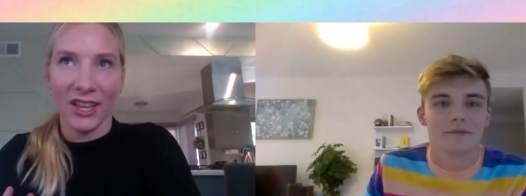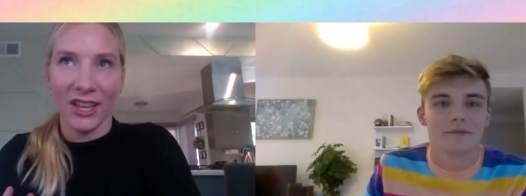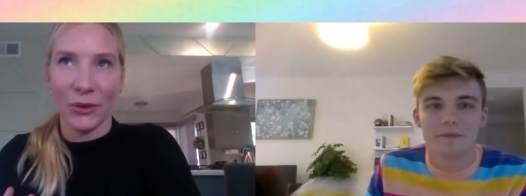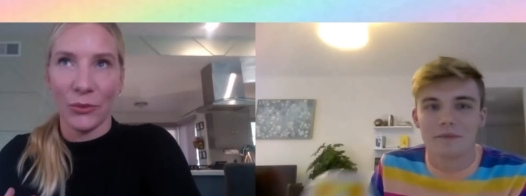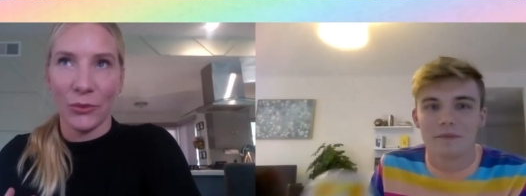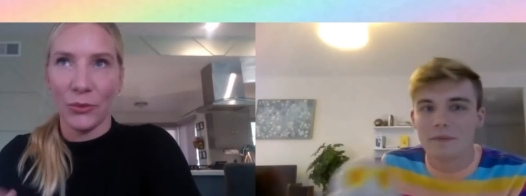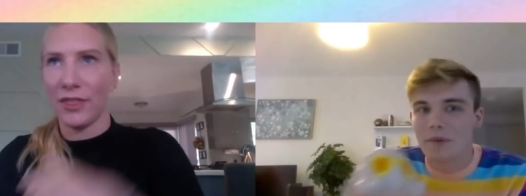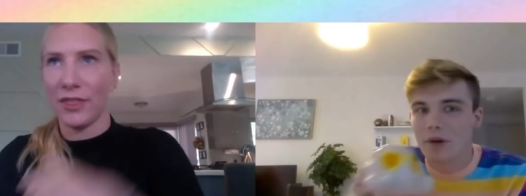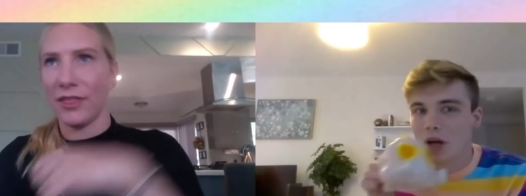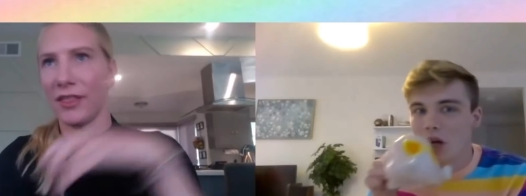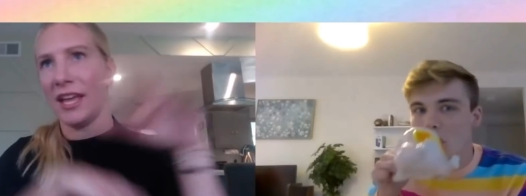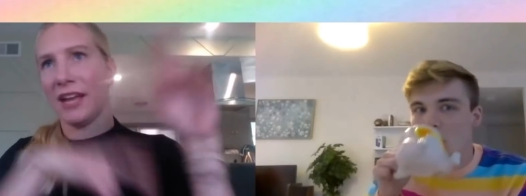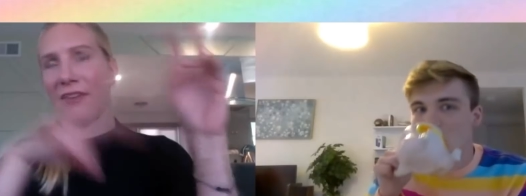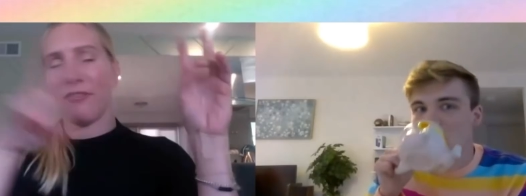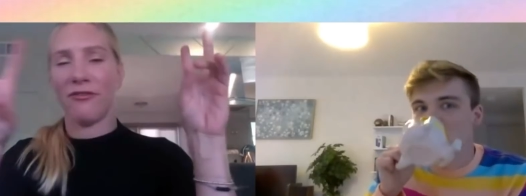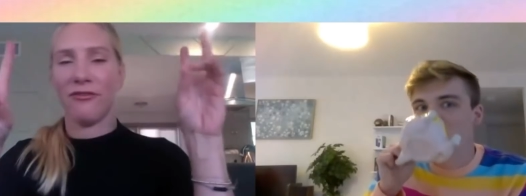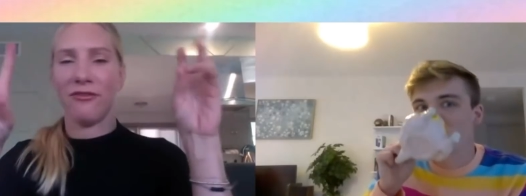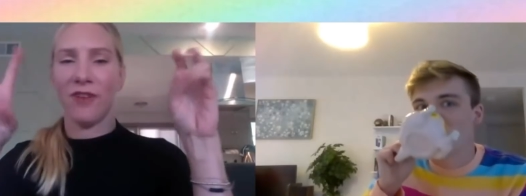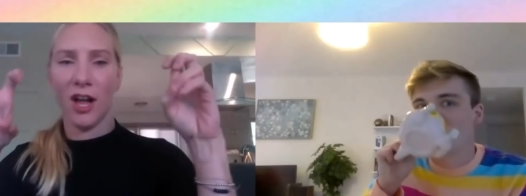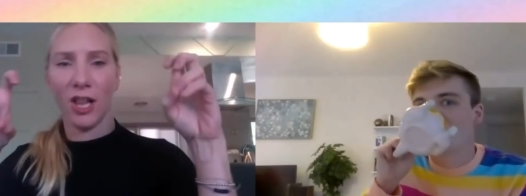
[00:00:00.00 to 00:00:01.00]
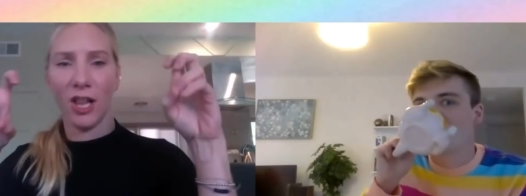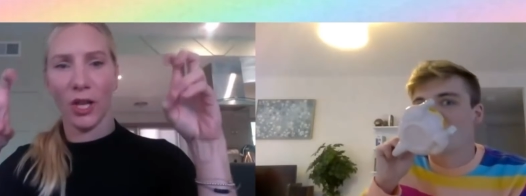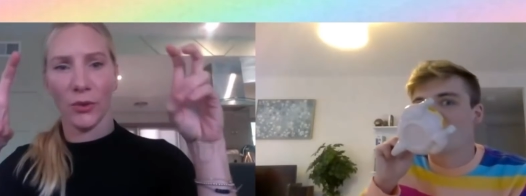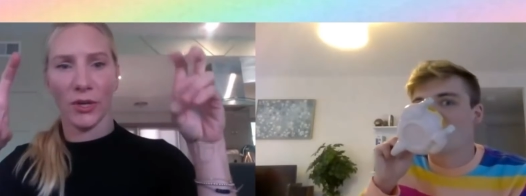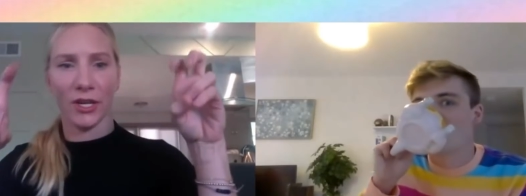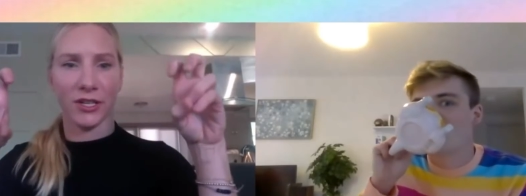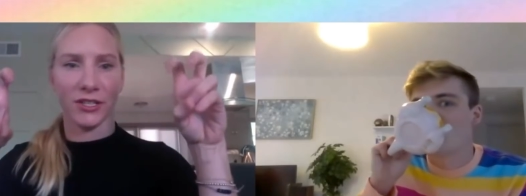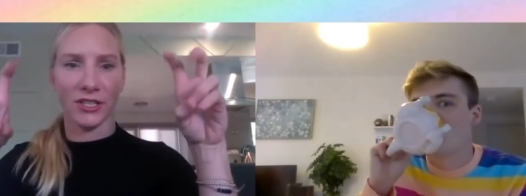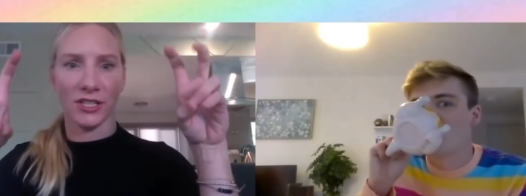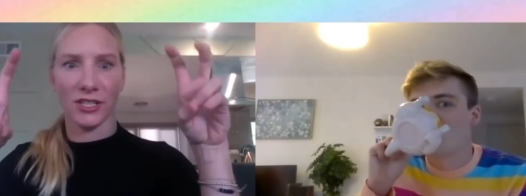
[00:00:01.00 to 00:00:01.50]
Speaker 1: with like
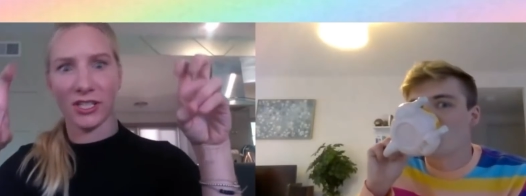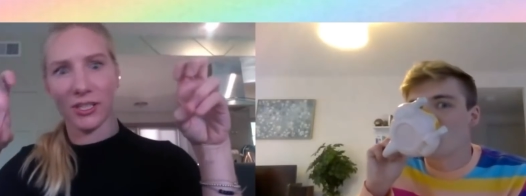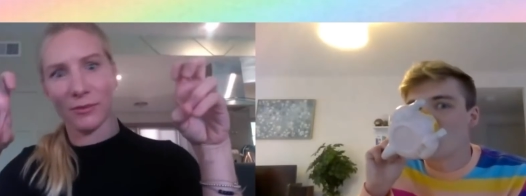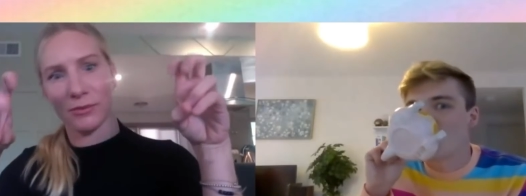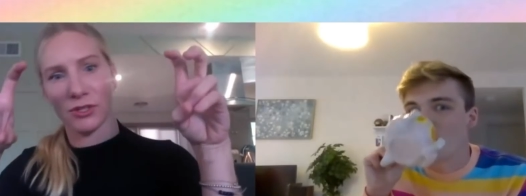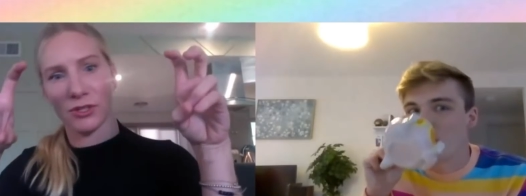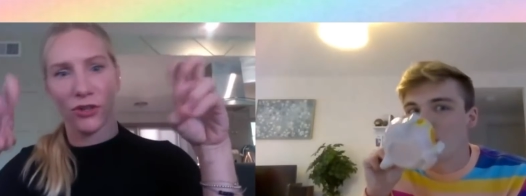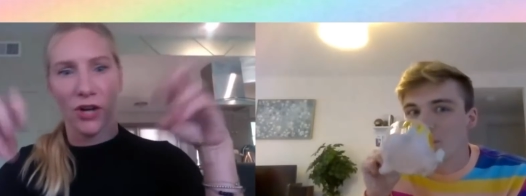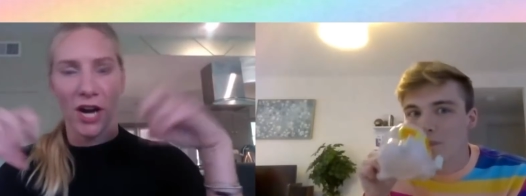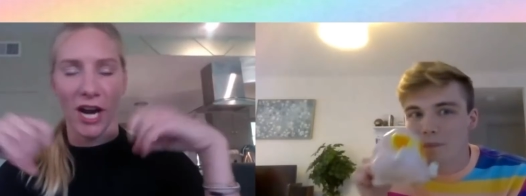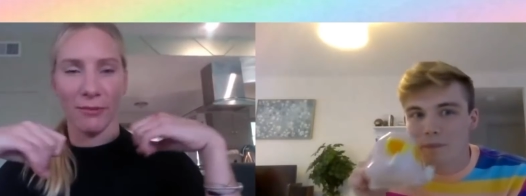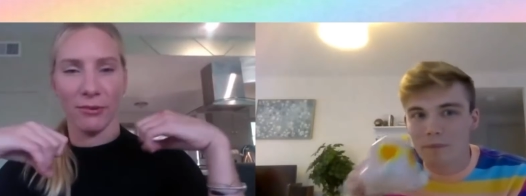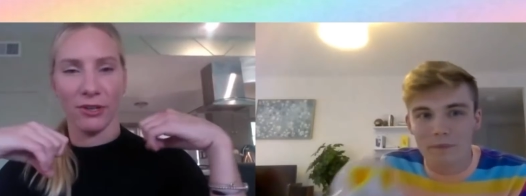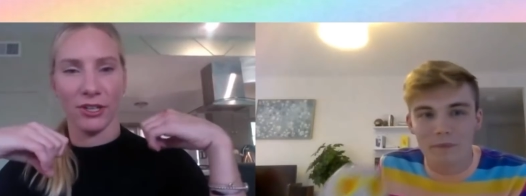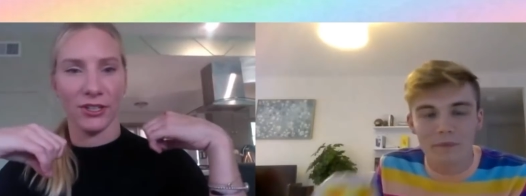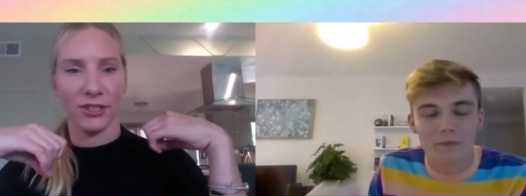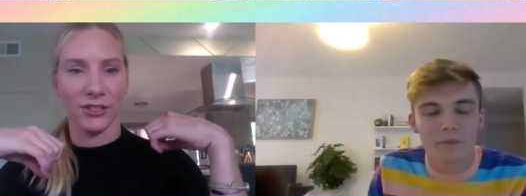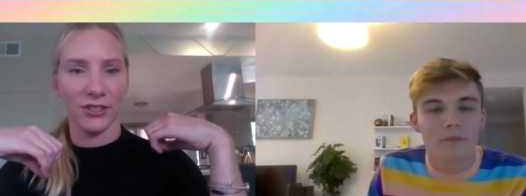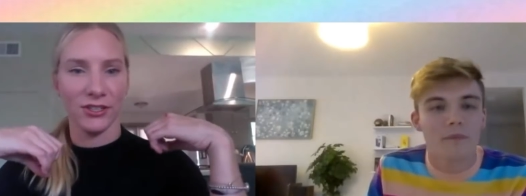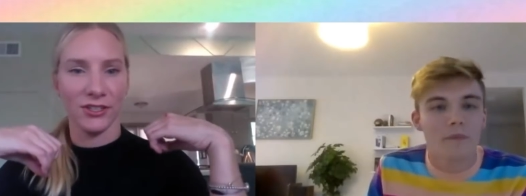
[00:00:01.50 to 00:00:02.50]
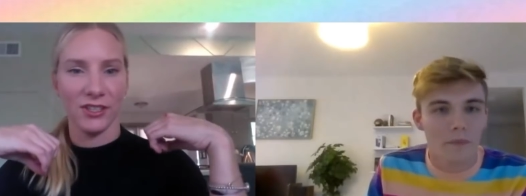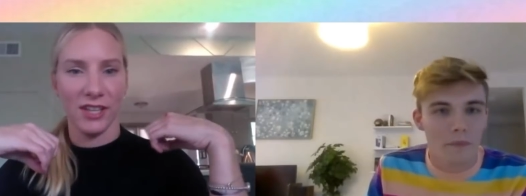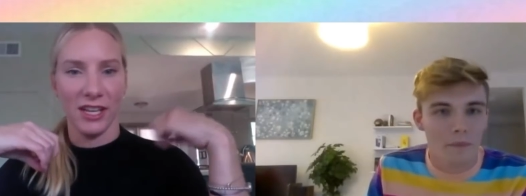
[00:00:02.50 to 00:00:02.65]
followers and subscribers.